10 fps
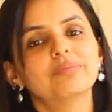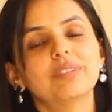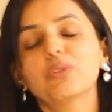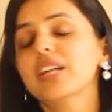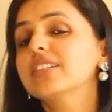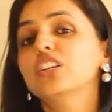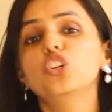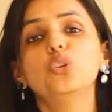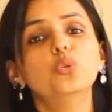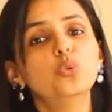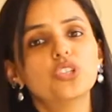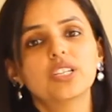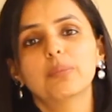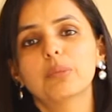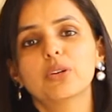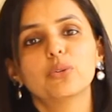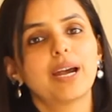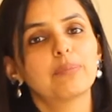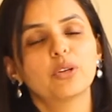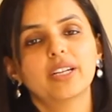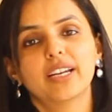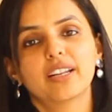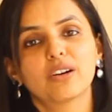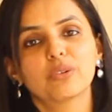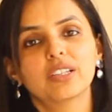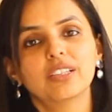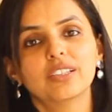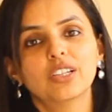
Now that's a huge number to wrap your head around it.